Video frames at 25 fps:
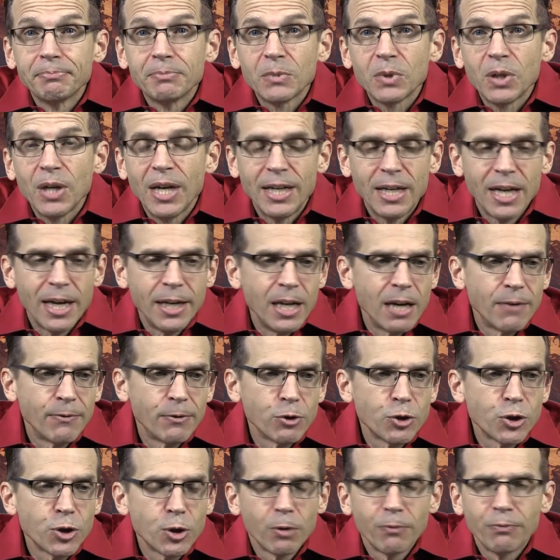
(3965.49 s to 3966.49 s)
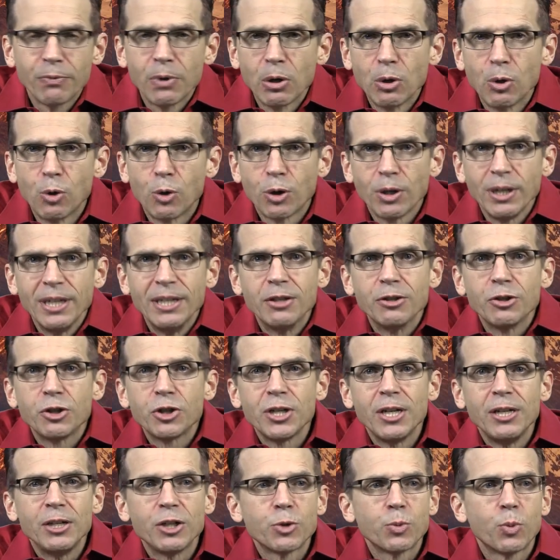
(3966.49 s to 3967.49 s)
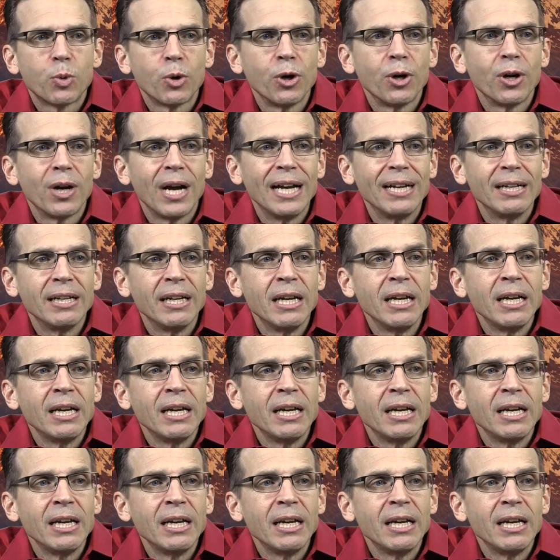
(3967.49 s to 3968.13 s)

And I never served the Lord in the sense where I